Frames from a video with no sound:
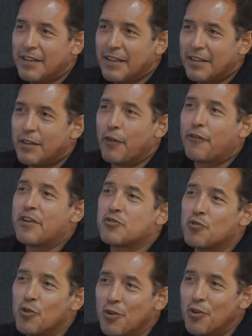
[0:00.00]
Wow. The
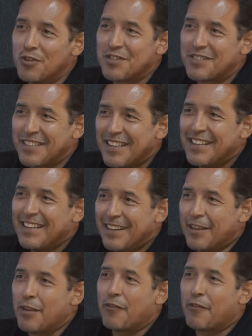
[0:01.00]
first rules.
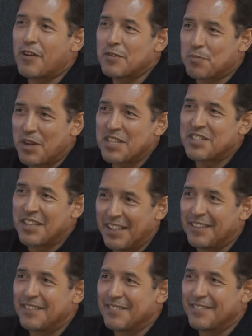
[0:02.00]
I didn't know it was that
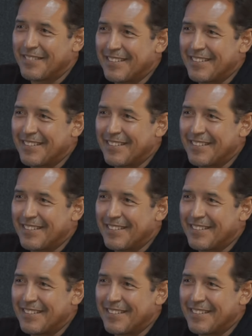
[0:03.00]
old.